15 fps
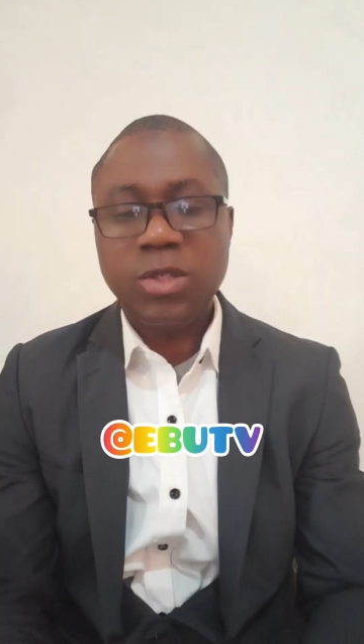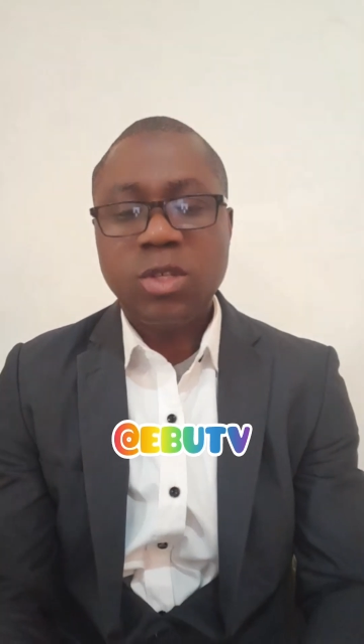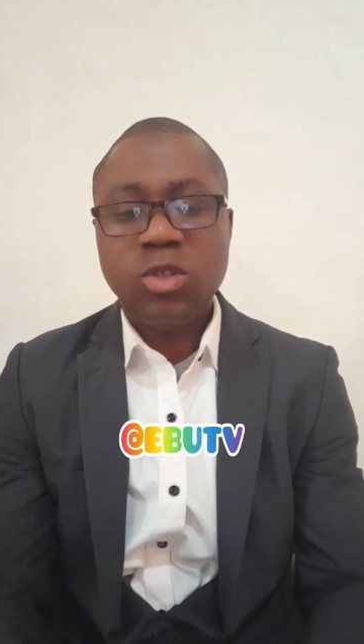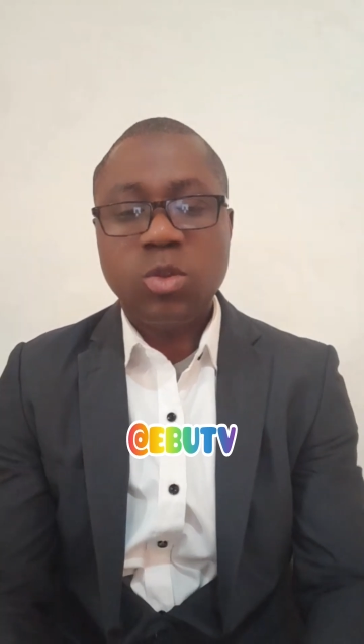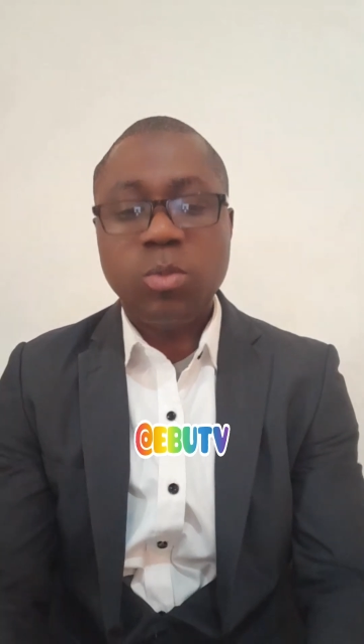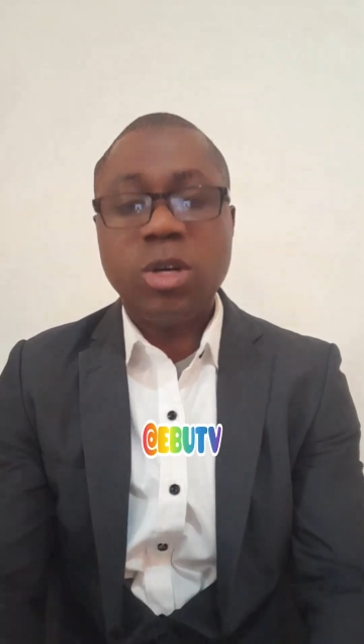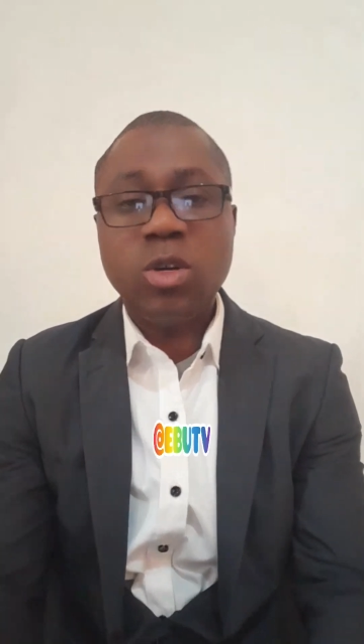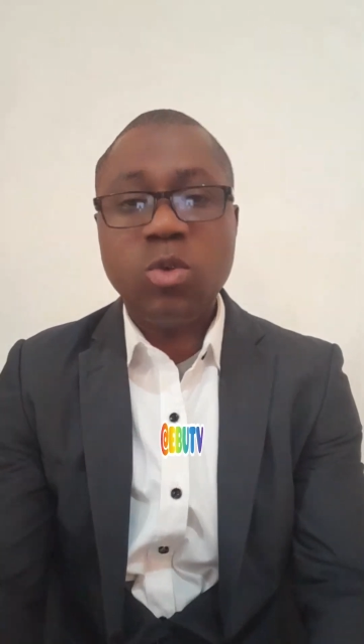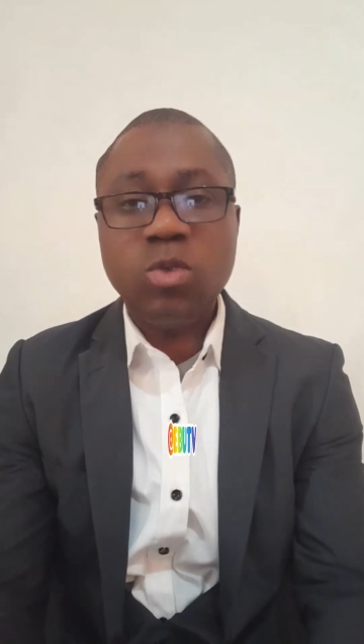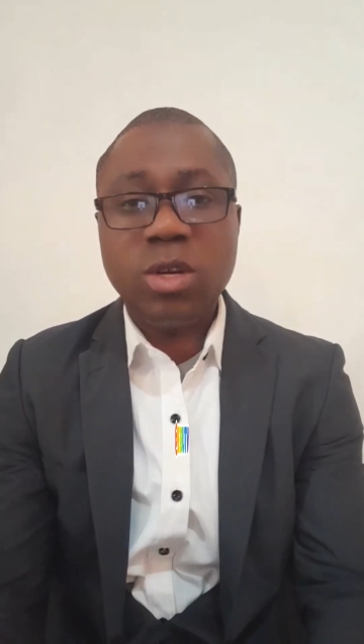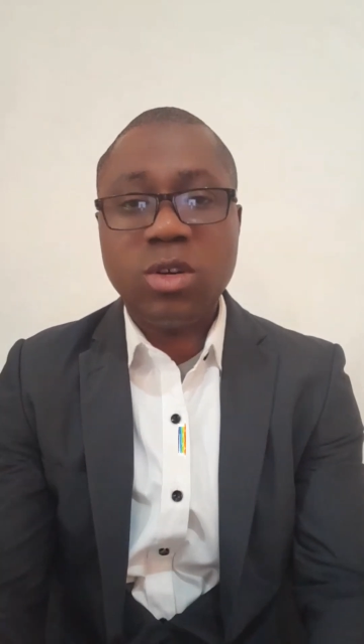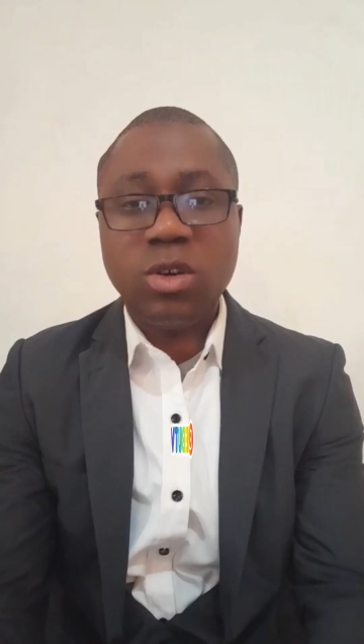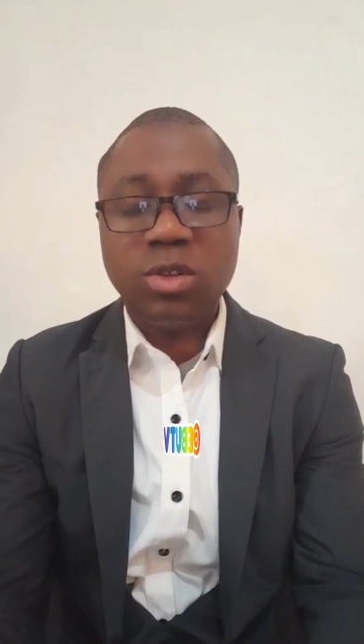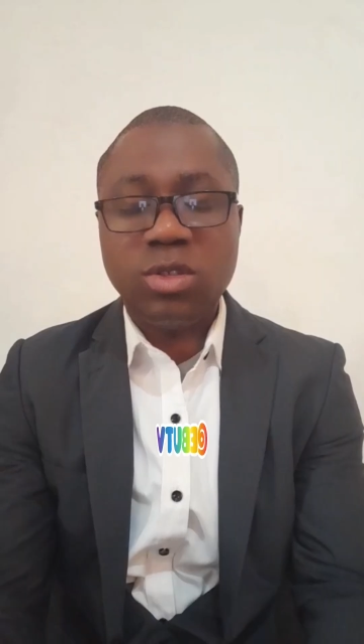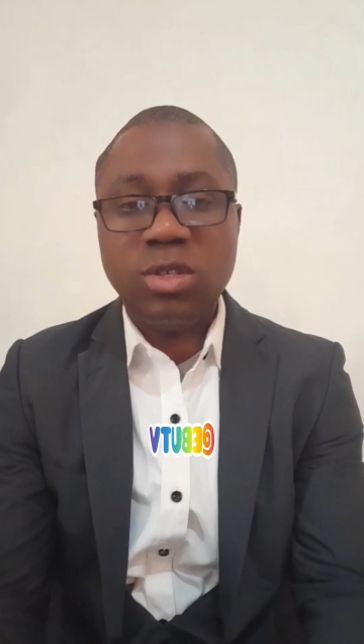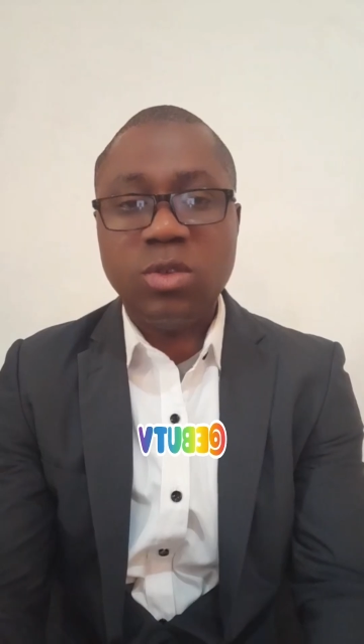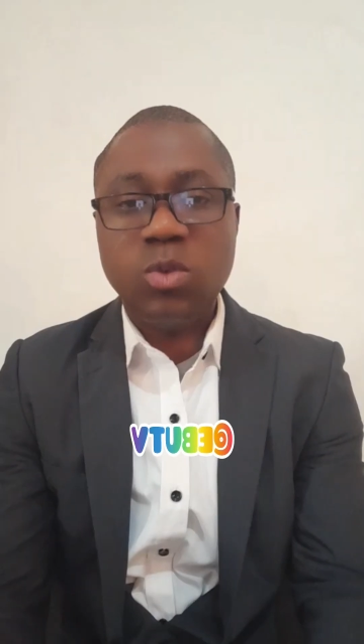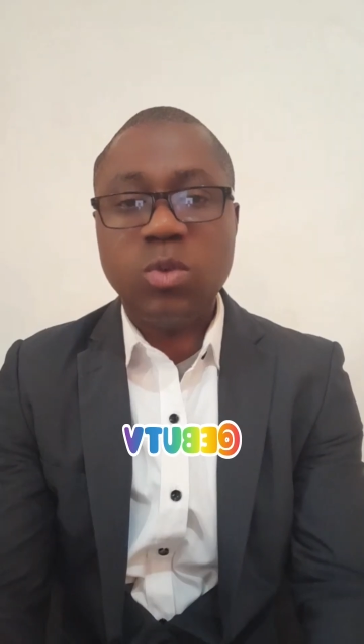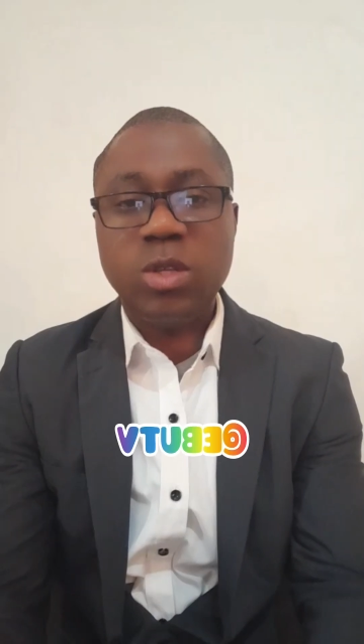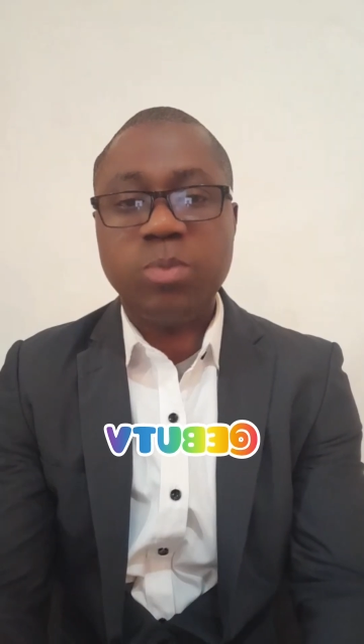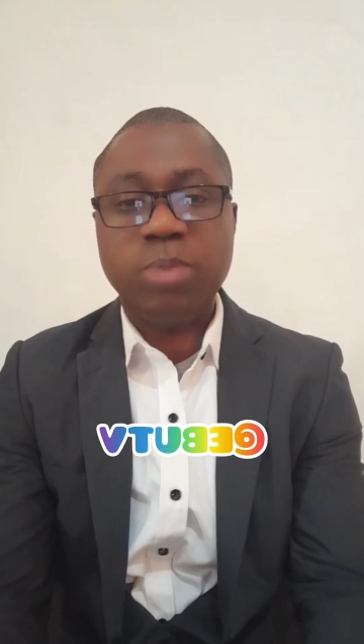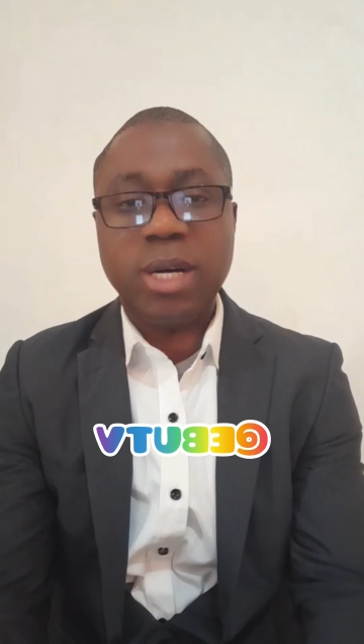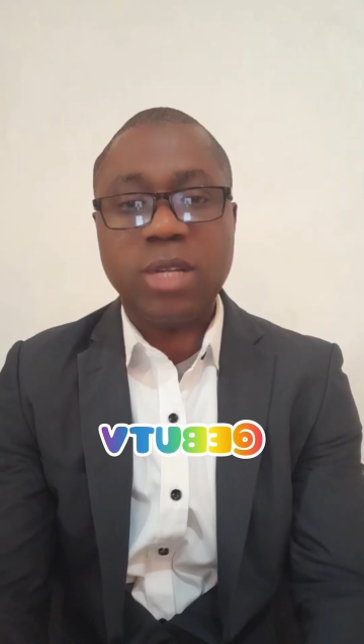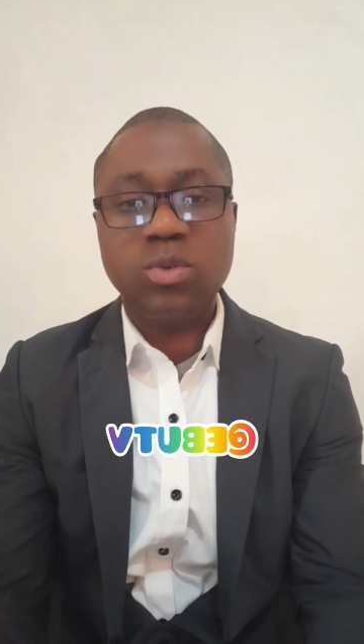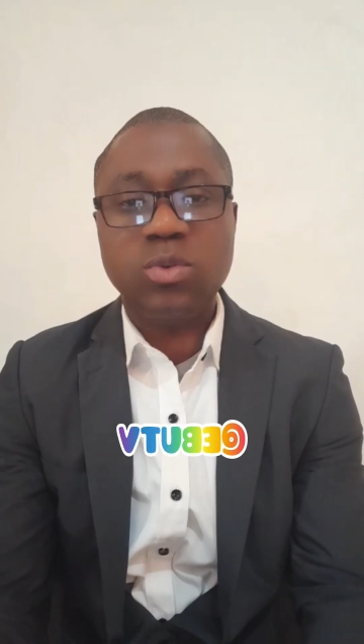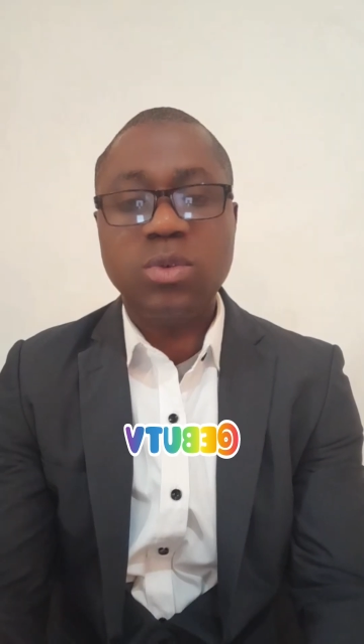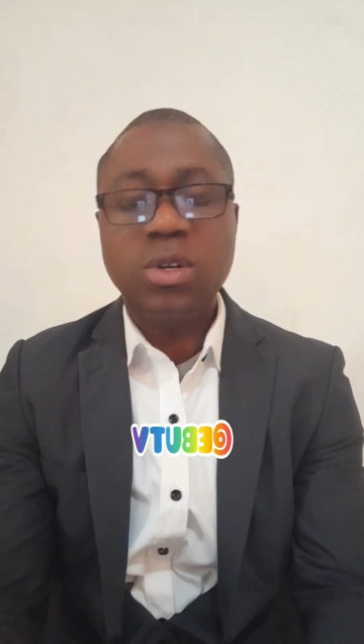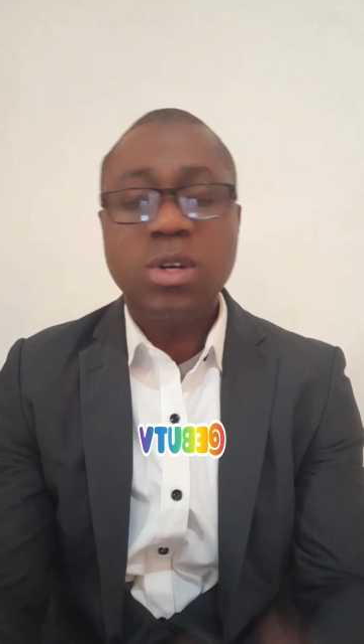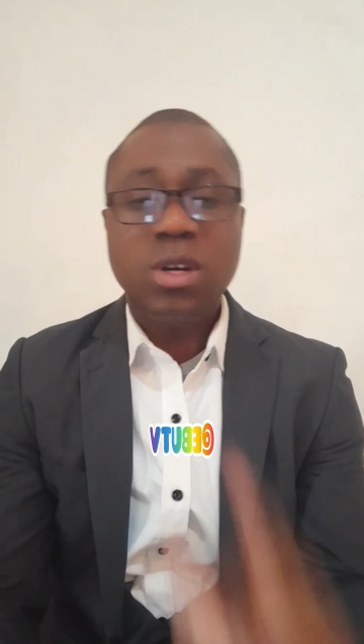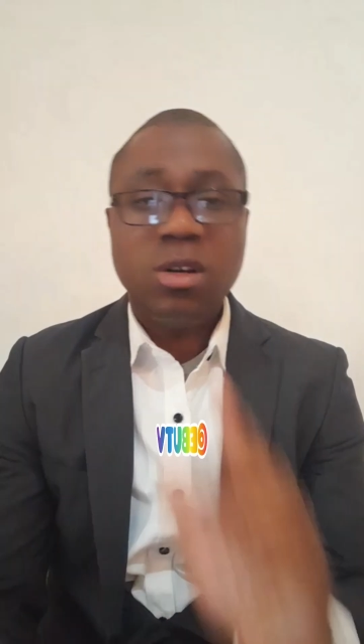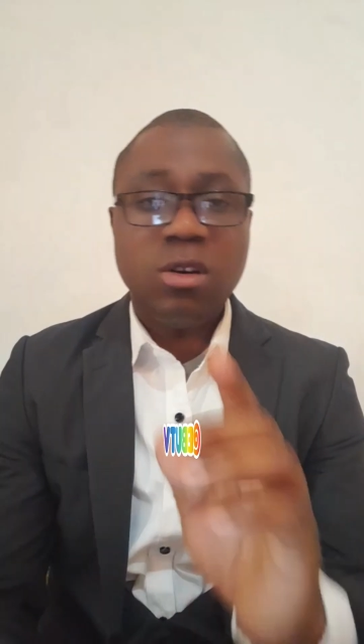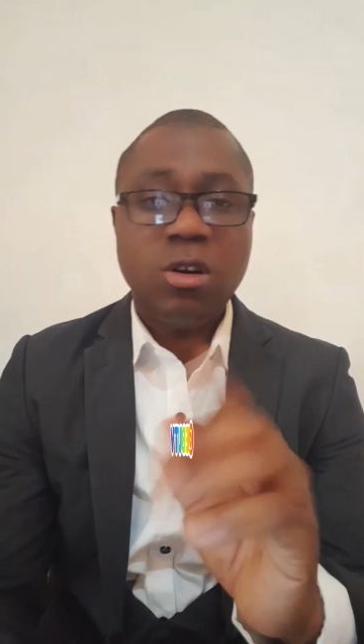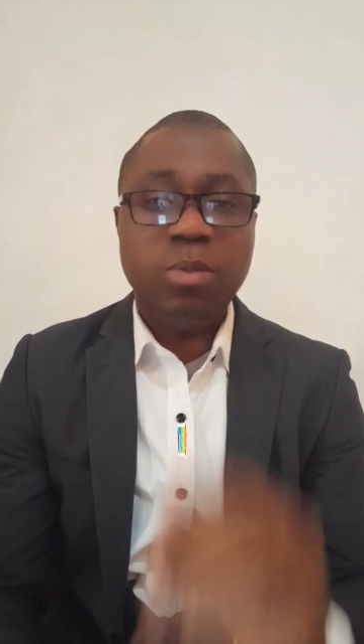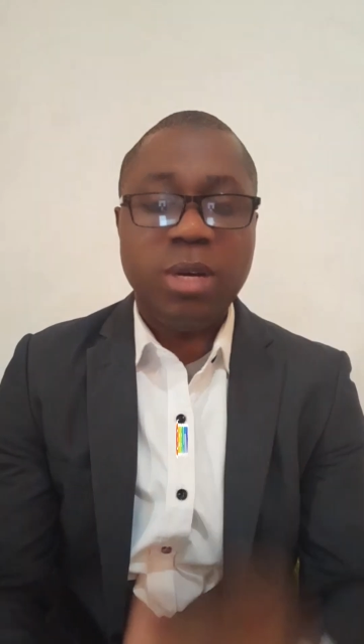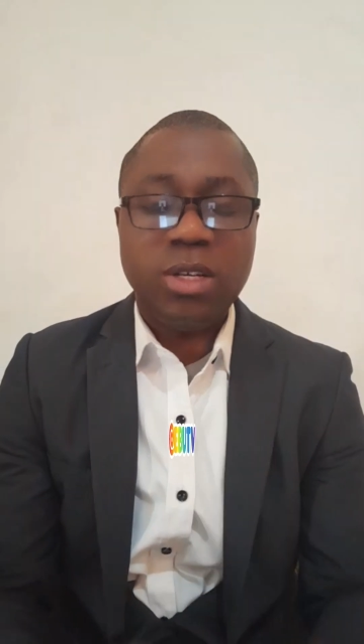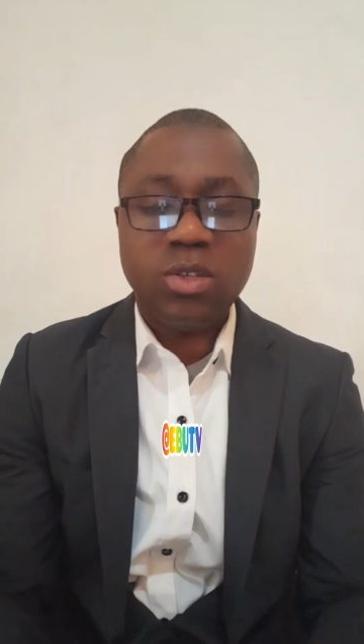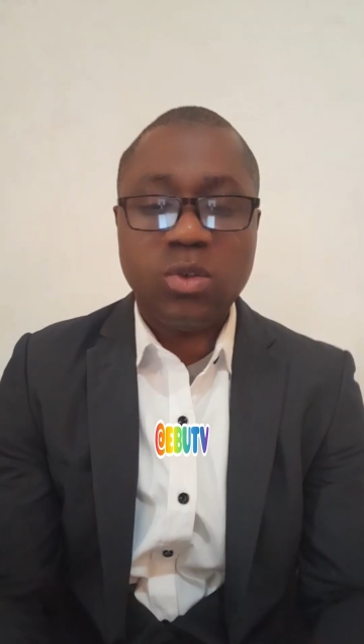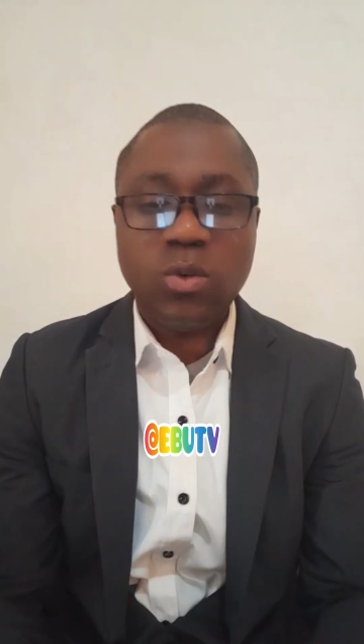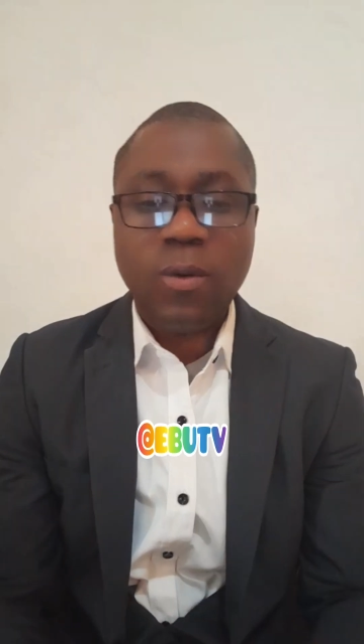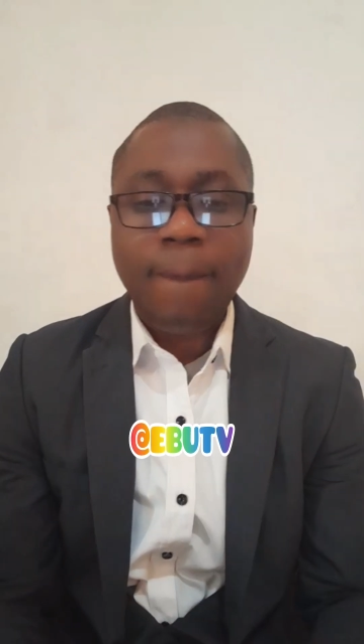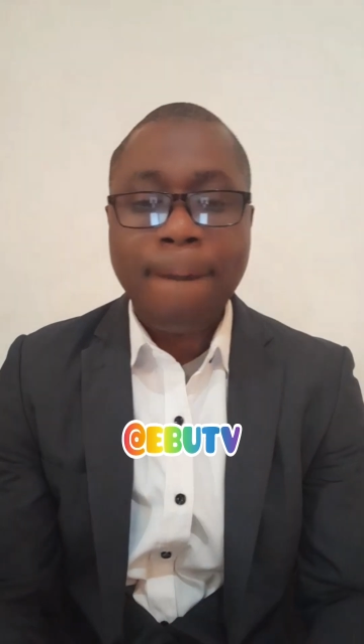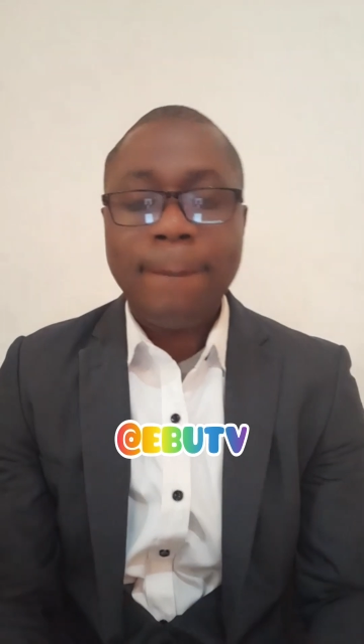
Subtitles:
Tomorrow we continue with part 2. God bless you.